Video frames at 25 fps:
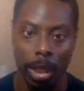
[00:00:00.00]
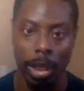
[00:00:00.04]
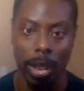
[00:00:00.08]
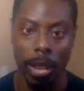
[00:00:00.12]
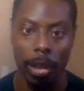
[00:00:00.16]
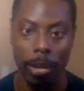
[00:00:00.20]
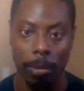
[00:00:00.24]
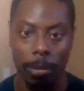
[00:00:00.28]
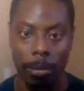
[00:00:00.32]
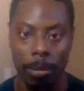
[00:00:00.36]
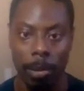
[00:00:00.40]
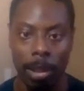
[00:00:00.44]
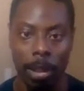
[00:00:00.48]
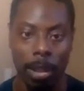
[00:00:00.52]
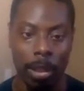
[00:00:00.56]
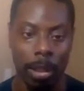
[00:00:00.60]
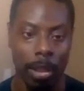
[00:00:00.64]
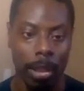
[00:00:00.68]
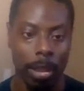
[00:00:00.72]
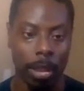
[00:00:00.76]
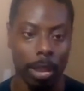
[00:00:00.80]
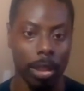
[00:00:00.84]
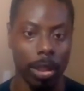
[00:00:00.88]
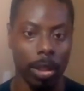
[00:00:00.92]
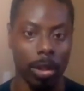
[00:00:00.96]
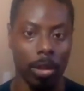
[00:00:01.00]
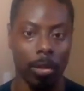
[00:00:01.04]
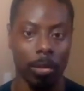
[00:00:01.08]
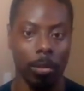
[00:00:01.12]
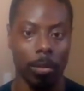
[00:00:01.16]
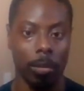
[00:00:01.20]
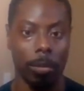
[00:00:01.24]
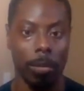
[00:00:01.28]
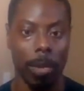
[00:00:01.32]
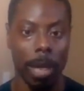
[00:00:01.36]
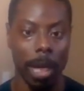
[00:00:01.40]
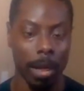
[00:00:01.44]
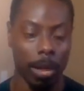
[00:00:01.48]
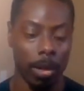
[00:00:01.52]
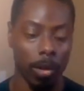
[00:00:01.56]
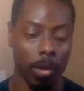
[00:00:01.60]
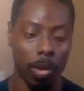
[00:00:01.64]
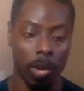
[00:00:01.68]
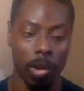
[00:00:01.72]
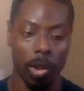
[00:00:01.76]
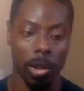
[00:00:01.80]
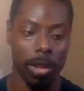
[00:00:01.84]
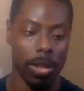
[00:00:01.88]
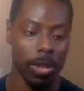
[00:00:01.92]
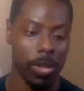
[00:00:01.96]
My
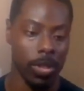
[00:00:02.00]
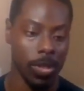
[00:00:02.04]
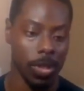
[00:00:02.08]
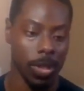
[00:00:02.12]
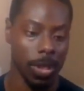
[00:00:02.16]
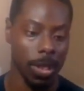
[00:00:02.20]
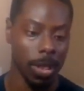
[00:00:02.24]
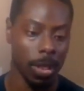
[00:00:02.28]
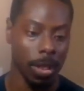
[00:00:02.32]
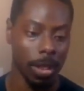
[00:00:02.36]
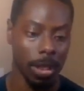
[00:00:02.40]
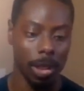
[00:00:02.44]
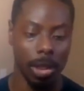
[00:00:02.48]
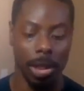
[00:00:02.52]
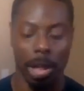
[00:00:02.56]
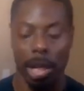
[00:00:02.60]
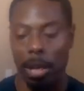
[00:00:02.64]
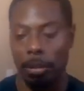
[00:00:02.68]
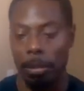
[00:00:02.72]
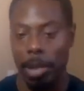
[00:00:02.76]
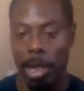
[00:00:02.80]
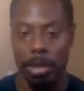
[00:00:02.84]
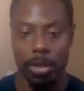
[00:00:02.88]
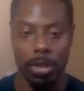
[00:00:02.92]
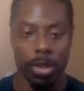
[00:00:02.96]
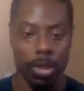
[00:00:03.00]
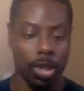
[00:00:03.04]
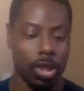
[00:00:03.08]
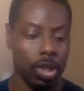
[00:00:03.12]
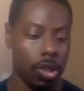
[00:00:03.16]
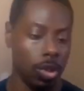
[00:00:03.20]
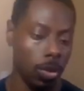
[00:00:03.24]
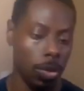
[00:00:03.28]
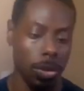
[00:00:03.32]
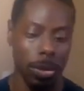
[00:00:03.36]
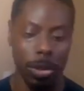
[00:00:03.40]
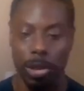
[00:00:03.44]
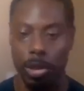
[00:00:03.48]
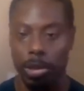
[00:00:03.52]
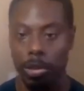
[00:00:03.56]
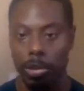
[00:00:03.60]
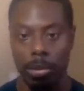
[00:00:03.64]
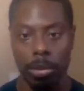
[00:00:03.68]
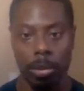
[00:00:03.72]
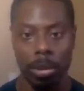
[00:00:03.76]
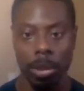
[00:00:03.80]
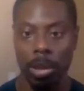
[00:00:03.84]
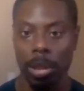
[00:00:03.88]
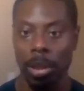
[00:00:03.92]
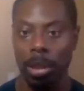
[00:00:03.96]
goal is I'm not just showing
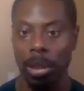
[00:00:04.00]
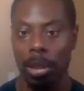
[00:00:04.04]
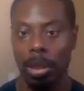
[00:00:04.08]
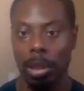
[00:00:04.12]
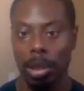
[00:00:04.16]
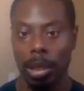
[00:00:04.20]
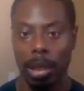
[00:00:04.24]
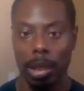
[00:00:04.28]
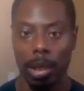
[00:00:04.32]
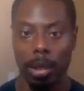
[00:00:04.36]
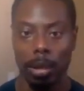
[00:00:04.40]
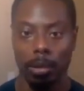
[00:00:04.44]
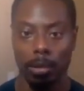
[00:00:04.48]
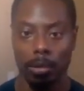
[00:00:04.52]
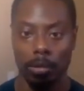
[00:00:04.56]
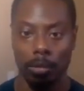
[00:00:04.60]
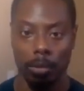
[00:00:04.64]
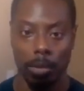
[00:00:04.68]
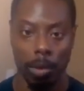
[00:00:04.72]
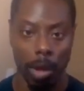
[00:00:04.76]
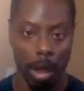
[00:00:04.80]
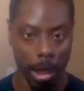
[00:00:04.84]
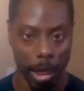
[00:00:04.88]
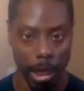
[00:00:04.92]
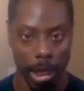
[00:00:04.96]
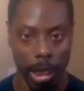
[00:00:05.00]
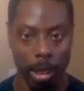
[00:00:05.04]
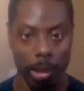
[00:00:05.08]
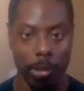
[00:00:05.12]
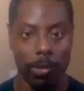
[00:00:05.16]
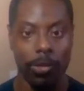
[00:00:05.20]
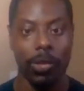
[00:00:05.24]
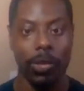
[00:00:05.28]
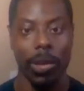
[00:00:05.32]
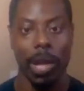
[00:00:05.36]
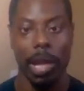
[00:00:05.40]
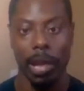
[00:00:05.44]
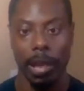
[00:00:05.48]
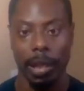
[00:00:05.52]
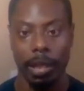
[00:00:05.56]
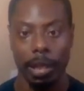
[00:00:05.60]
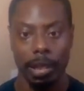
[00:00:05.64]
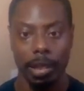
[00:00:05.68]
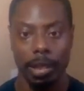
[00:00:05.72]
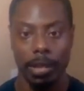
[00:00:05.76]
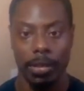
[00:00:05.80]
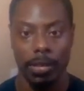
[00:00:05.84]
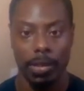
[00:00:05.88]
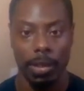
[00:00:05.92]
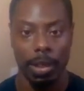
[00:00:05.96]
you workouts,
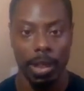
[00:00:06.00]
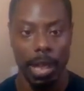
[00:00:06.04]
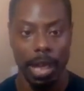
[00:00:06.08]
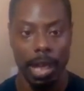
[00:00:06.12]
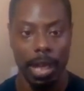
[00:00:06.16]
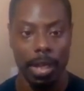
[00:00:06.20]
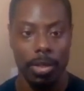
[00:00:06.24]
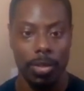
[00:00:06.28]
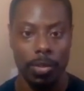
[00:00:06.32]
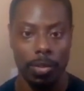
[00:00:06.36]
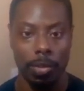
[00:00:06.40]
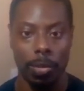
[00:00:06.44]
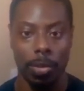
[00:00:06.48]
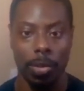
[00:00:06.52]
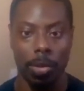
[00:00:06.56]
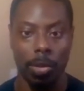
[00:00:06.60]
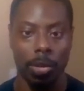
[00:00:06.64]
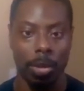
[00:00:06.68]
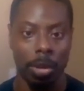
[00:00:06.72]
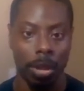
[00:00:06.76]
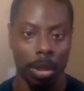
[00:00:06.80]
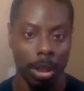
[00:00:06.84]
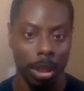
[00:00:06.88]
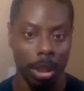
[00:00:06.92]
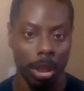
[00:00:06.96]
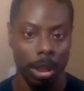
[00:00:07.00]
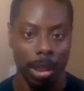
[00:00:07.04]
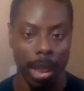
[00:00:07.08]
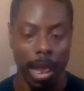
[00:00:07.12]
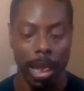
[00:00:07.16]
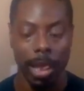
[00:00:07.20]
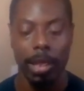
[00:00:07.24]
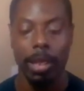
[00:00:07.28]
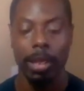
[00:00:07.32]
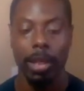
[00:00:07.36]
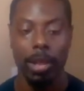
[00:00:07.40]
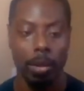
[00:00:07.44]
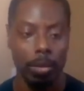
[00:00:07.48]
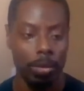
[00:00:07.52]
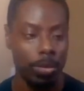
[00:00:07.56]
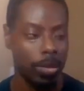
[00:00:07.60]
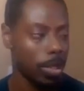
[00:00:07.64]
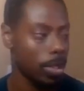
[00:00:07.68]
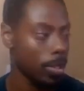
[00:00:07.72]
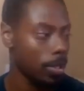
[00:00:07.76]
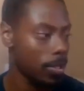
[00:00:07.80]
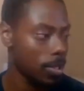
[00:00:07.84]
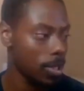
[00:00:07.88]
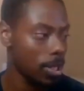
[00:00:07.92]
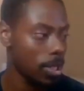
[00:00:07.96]
like it's an actual like
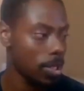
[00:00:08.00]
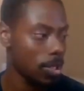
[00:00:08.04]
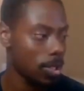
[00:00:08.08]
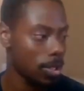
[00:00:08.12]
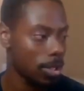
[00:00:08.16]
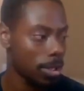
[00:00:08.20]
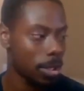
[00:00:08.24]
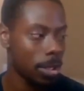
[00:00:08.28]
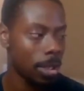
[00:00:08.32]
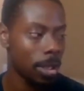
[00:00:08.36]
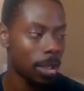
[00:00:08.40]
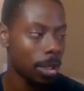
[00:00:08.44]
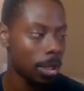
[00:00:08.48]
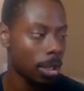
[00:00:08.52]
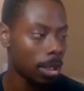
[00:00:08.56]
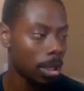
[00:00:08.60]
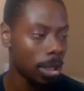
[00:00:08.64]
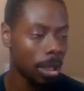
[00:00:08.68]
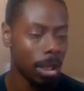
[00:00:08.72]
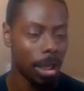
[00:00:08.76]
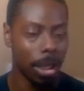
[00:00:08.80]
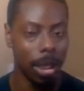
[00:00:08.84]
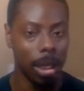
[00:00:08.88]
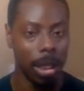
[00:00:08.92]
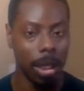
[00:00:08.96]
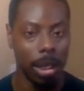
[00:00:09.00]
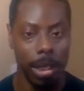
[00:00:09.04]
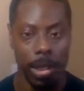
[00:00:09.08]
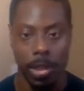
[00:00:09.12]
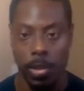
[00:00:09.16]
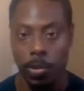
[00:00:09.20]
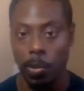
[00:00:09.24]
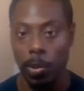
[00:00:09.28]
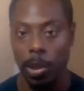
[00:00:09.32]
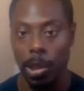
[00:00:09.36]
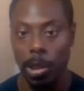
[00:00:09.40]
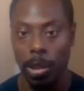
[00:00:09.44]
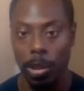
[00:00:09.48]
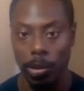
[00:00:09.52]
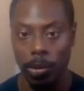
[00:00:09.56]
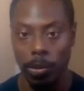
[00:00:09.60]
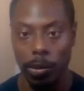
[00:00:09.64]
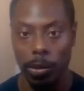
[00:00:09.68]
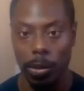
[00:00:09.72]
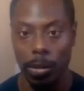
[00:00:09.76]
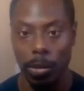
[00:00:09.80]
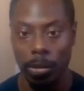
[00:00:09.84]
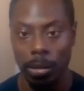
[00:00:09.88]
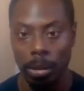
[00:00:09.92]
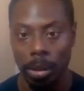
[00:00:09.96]
coaching session as well.
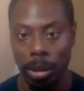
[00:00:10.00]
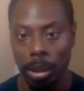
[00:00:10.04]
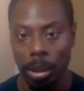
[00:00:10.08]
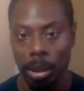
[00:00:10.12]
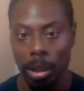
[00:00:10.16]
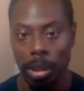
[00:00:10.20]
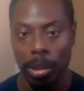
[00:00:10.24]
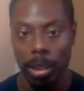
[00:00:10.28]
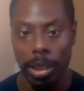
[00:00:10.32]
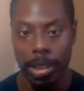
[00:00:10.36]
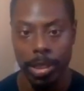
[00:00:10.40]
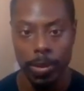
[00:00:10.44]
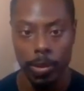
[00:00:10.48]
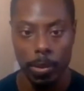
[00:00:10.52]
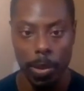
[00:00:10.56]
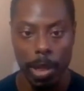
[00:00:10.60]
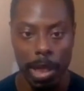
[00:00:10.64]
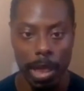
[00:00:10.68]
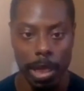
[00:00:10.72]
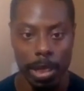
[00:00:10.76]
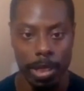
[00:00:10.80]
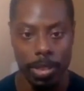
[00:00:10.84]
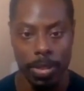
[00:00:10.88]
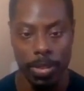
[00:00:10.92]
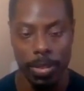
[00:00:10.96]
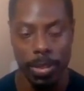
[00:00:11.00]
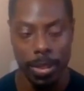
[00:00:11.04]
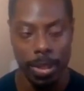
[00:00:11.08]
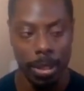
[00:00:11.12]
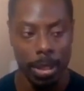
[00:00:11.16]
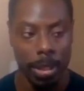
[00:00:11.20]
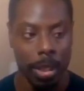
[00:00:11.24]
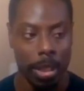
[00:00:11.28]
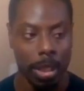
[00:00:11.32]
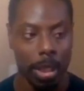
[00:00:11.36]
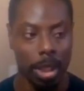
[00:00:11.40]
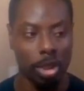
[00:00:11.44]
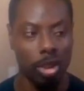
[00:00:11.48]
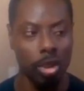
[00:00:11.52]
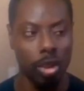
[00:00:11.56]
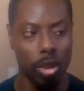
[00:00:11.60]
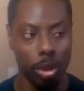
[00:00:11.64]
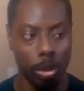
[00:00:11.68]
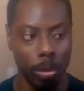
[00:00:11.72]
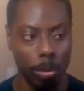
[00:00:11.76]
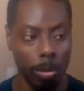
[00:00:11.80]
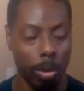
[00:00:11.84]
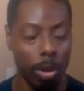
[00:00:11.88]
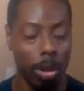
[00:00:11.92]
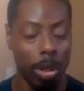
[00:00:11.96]
So that's why it's a
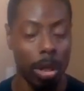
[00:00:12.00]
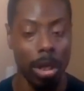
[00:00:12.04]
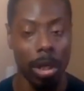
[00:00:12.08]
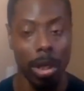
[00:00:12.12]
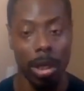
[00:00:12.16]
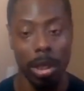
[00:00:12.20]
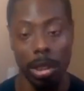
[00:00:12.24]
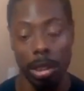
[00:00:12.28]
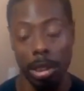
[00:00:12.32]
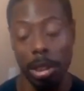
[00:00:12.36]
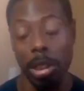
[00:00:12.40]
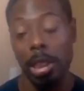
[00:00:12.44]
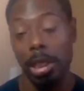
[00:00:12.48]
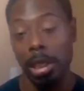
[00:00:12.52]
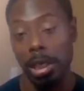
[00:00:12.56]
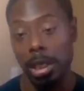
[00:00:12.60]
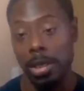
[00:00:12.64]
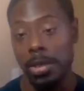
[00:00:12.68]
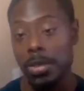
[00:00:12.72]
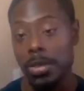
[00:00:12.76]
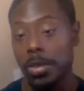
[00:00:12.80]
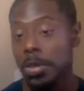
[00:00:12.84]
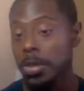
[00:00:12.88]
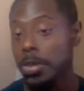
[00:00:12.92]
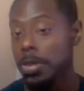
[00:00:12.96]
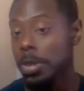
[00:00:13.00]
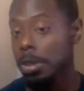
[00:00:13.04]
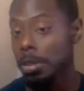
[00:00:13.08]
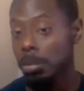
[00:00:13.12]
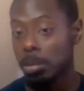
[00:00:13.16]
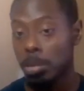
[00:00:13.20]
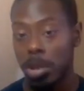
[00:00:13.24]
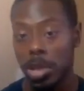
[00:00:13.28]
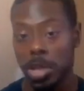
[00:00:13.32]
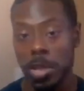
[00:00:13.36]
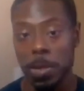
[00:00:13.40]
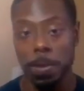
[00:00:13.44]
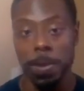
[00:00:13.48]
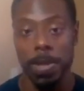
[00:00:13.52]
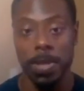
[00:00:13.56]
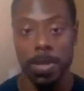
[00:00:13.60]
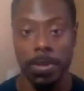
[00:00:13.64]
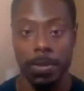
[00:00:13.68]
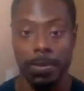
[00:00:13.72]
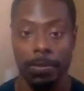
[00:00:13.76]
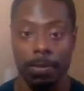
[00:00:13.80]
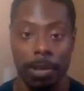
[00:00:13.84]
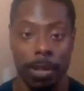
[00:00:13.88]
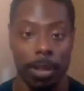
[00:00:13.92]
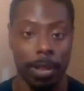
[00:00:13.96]
little more, and it's a little more
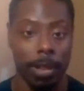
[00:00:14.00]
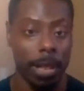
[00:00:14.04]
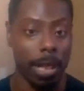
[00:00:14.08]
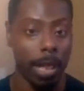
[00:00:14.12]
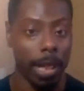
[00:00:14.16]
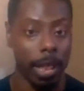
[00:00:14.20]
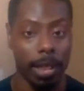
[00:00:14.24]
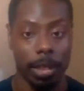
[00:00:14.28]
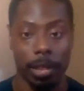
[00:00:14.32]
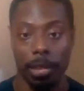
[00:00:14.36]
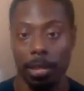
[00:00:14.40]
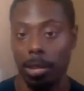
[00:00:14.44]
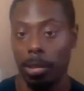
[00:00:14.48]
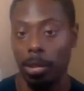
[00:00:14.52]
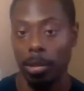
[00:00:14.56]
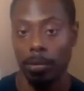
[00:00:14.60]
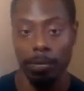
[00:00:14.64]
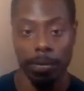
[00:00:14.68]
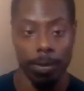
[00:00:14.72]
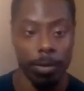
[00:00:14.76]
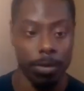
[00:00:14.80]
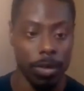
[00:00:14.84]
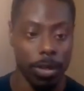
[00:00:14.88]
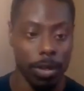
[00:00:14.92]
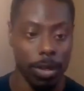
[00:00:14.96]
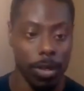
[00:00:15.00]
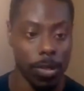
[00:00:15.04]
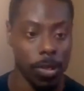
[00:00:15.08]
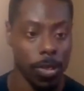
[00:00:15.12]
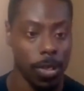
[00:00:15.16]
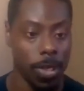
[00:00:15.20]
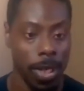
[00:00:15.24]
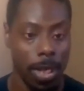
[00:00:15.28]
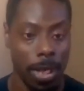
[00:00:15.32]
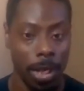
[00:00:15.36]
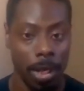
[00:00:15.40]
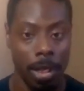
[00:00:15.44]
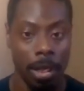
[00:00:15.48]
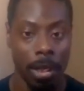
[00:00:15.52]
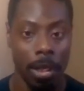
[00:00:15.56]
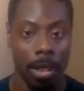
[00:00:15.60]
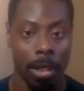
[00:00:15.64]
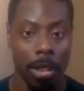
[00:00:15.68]
expensive than like, if you're just,